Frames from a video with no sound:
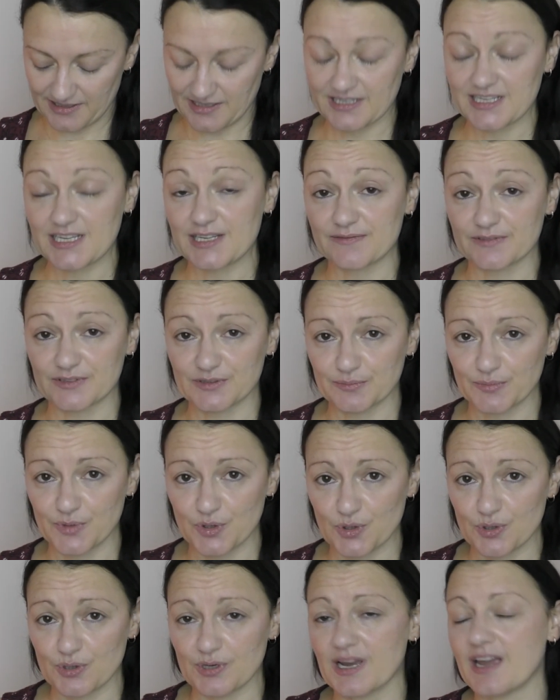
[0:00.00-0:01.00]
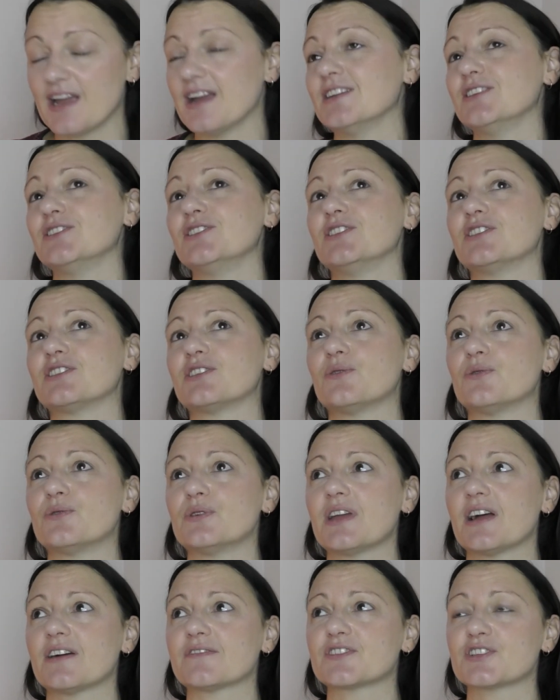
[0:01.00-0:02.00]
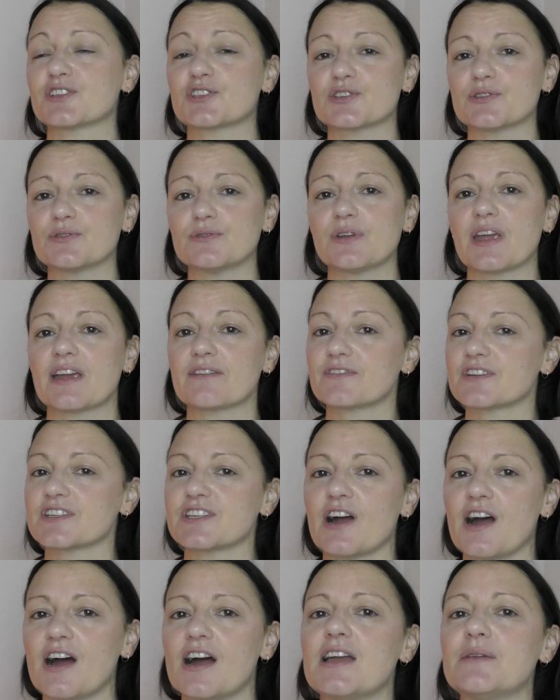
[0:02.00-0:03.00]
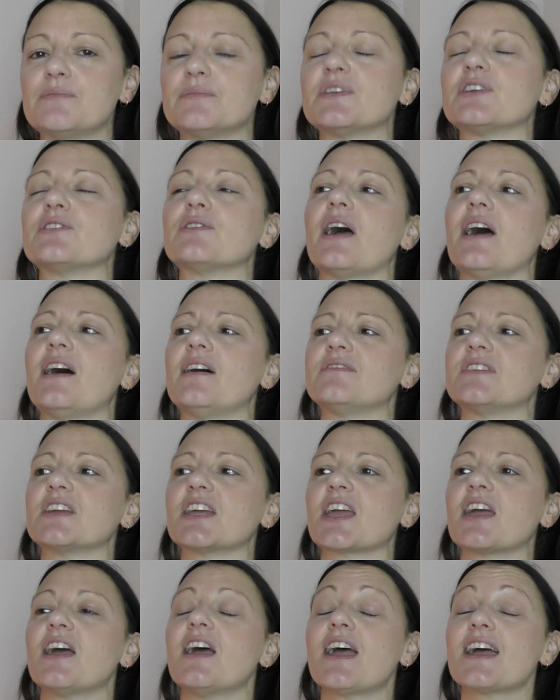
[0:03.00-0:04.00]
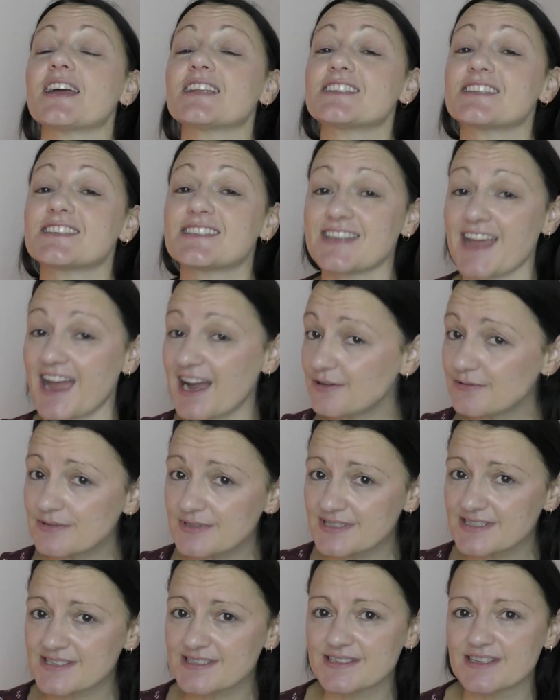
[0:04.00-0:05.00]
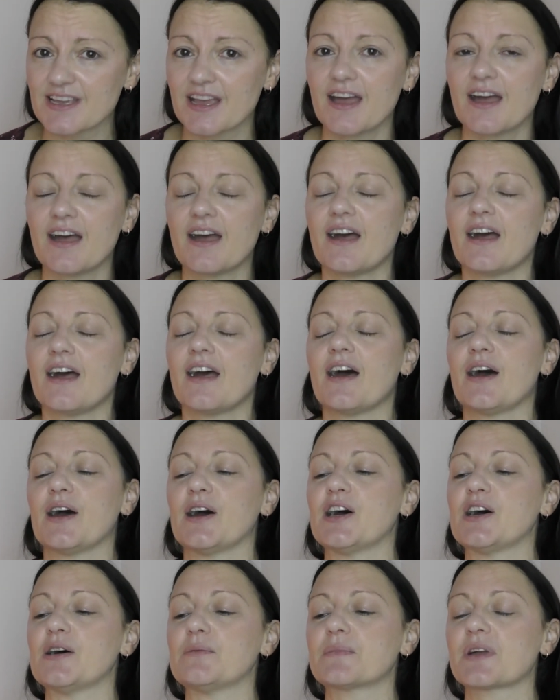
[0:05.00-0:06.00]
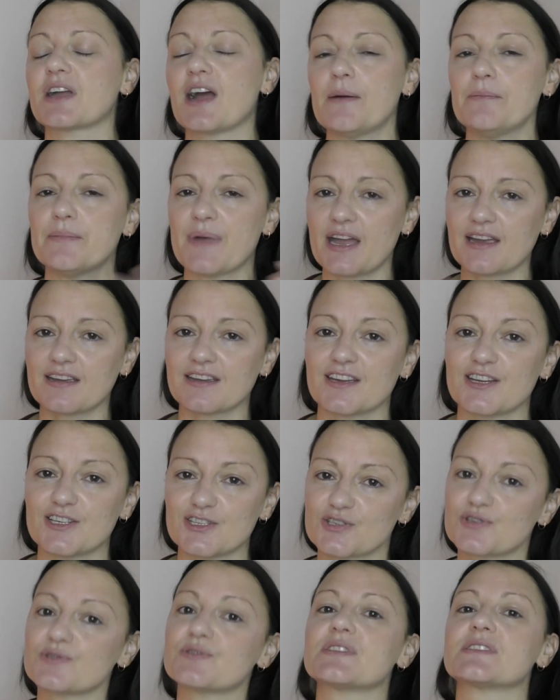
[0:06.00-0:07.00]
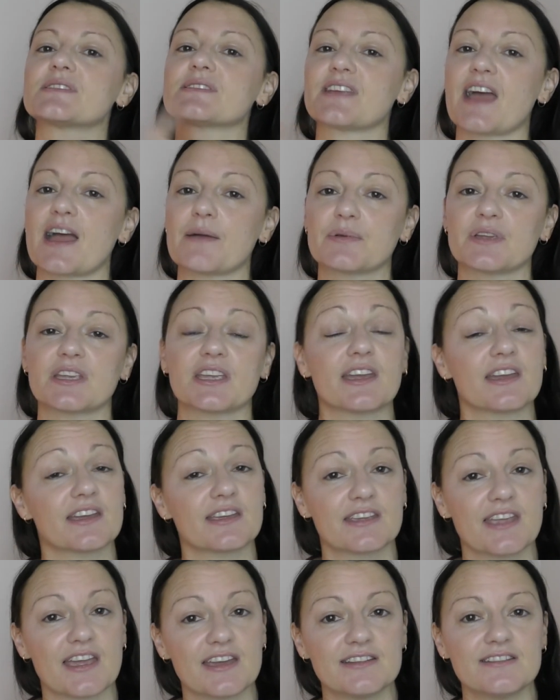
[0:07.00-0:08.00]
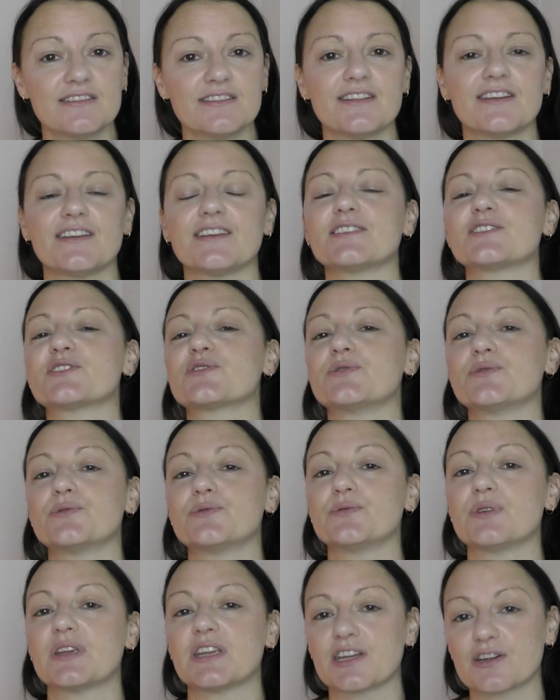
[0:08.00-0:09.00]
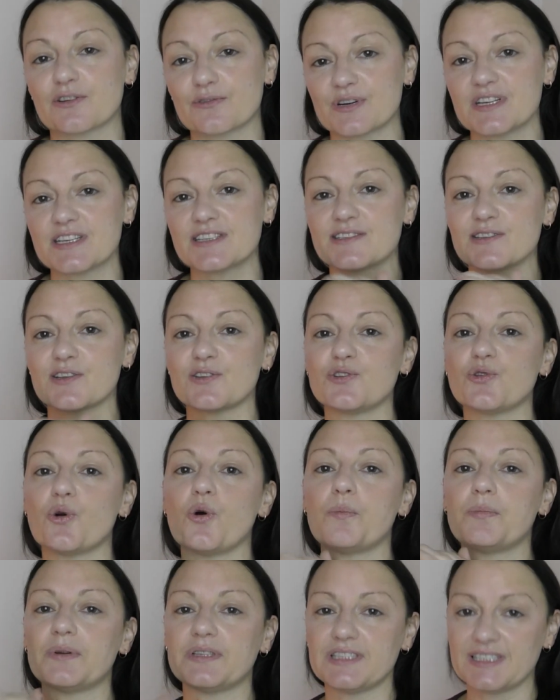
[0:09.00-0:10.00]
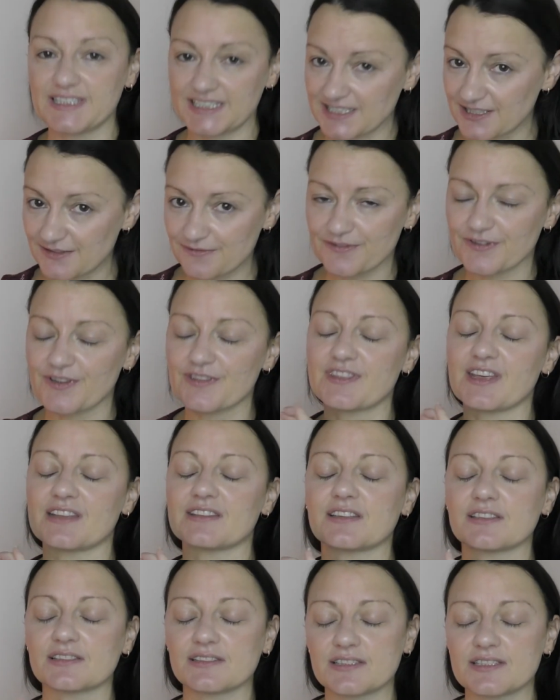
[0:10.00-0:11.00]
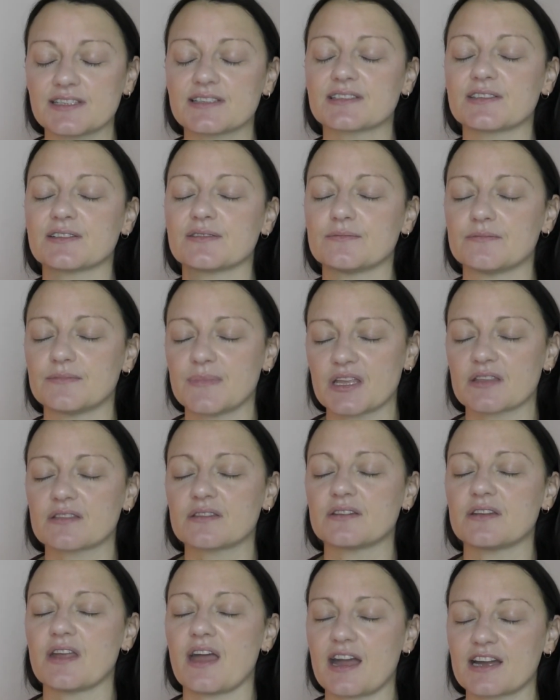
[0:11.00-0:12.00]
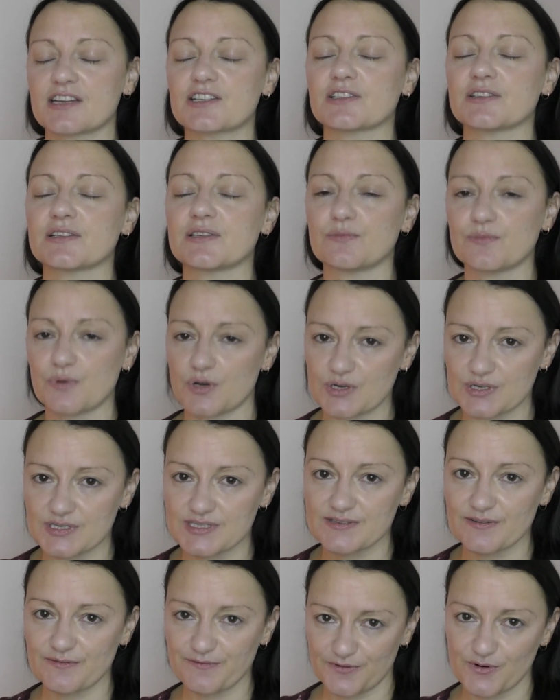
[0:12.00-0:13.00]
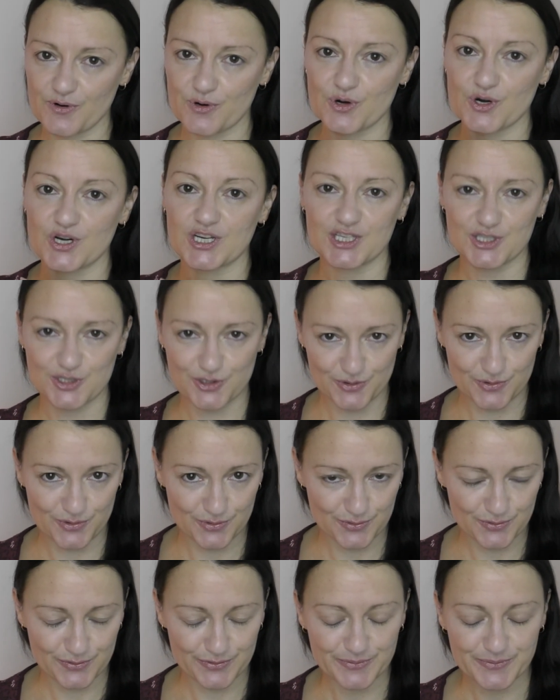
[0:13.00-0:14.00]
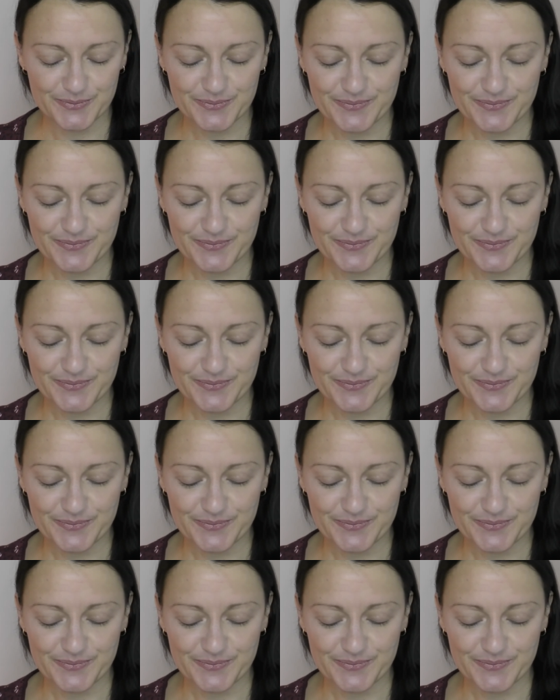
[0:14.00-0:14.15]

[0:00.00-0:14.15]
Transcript: even more. And all you have to do every time that you're having doubts, come back and do this tapping again to increase your belief that the list method actually works for you.